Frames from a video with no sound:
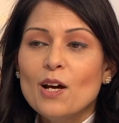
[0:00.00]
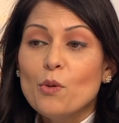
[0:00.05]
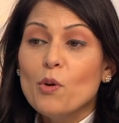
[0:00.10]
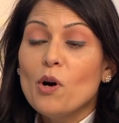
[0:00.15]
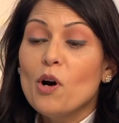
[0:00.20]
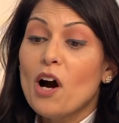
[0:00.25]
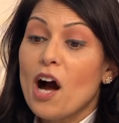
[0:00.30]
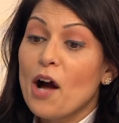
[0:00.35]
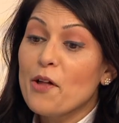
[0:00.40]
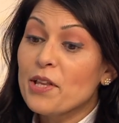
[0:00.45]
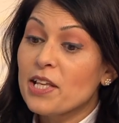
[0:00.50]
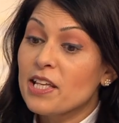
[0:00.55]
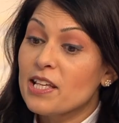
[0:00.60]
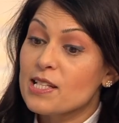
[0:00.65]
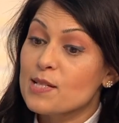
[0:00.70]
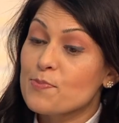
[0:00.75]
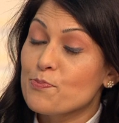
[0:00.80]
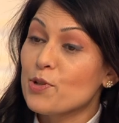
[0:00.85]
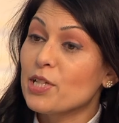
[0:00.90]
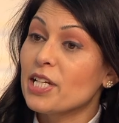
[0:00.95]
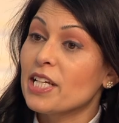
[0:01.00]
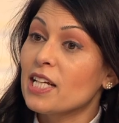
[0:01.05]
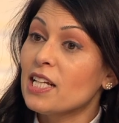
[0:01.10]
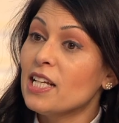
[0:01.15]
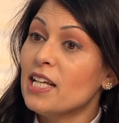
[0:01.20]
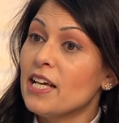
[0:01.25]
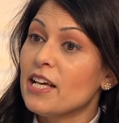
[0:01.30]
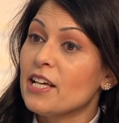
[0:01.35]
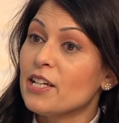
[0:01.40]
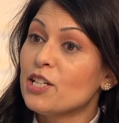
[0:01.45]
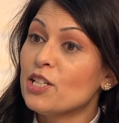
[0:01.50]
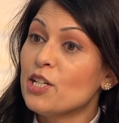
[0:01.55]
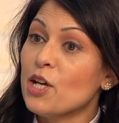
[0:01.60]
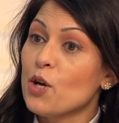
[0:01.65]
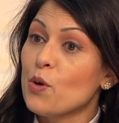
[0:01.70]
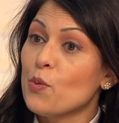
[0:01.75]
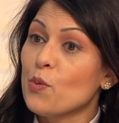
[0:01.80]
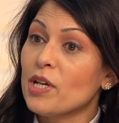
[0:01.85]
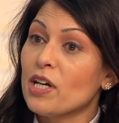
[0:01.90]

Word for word: Well, I think it's pretty clear. You know,